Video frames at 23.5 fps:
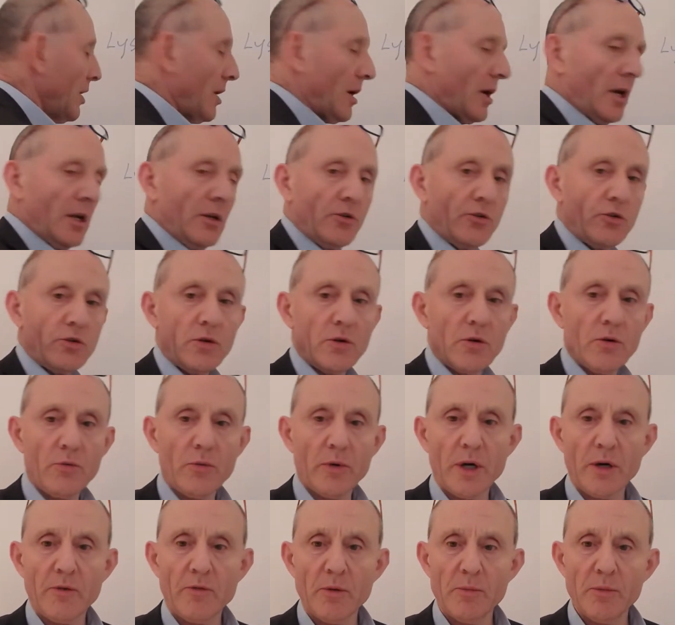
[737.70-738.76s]
into
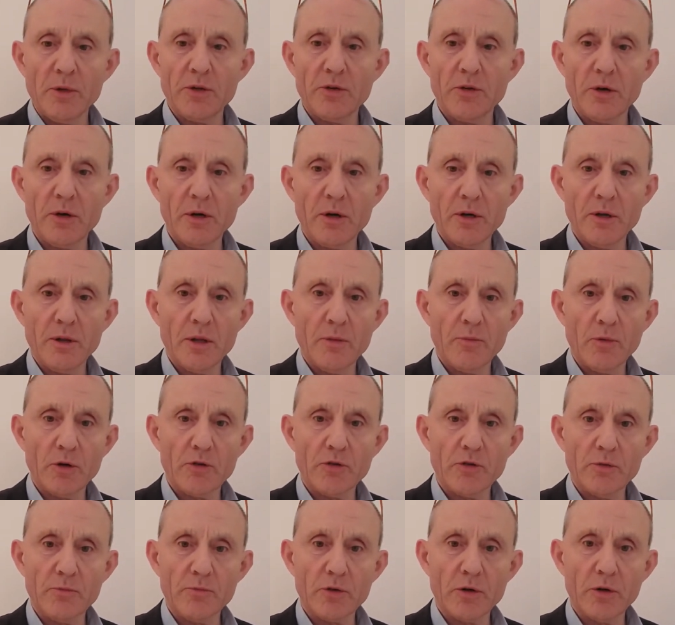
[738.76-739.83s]
whatever material the
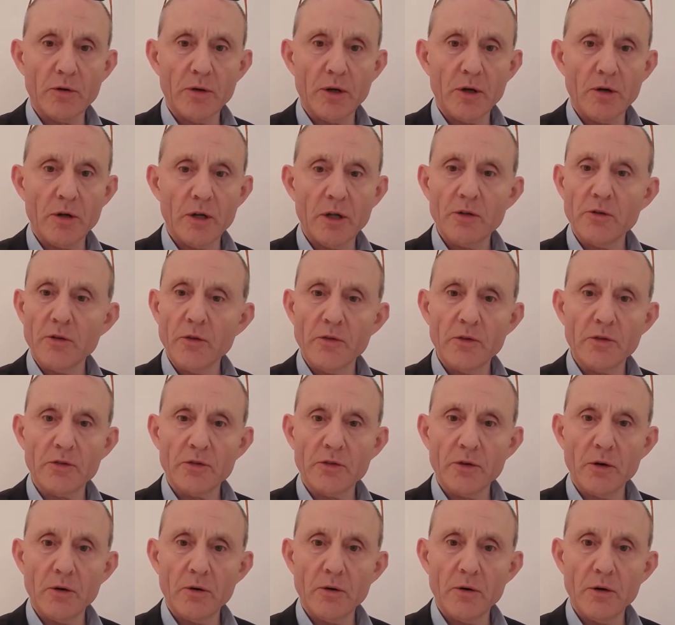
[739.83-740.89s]
mushroom's growing on, into the
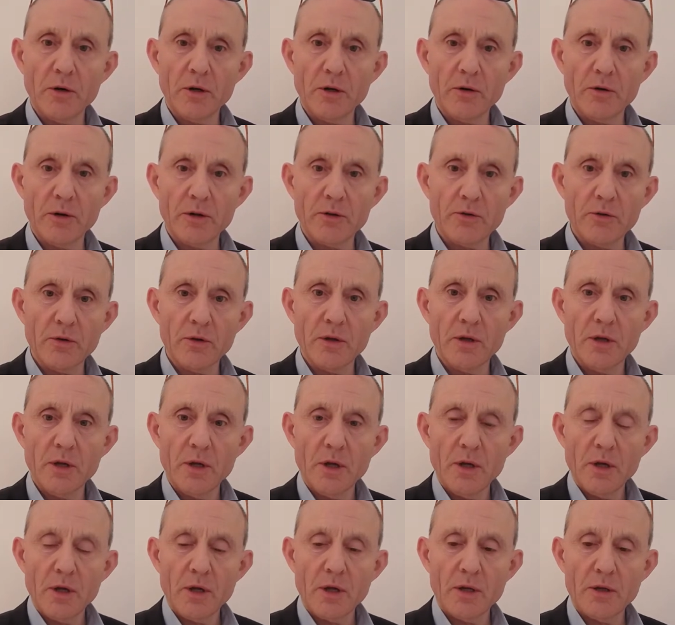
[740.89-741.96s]
soil or into
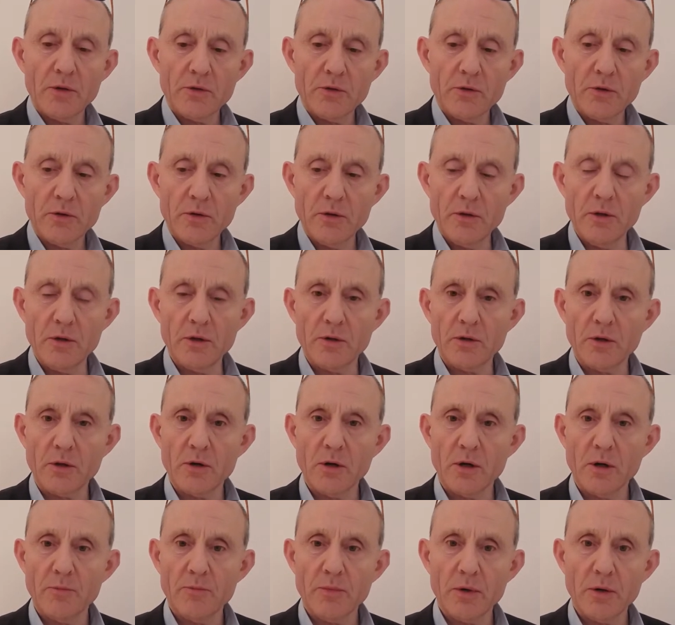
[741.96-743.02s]

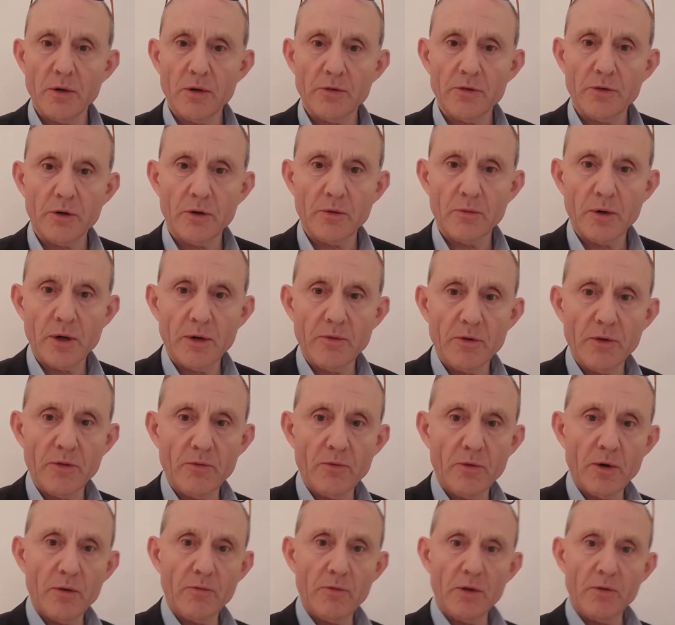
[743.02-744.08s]
compost or
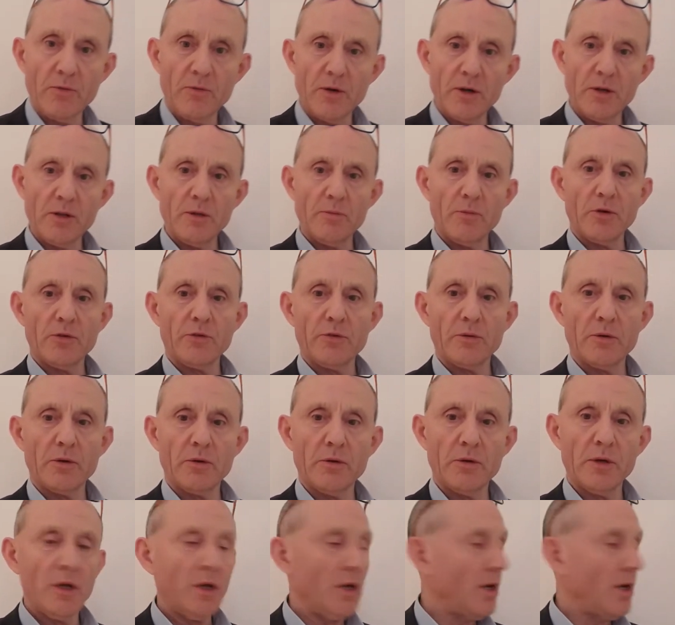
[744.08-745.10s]
wherever you find the mushroom growing.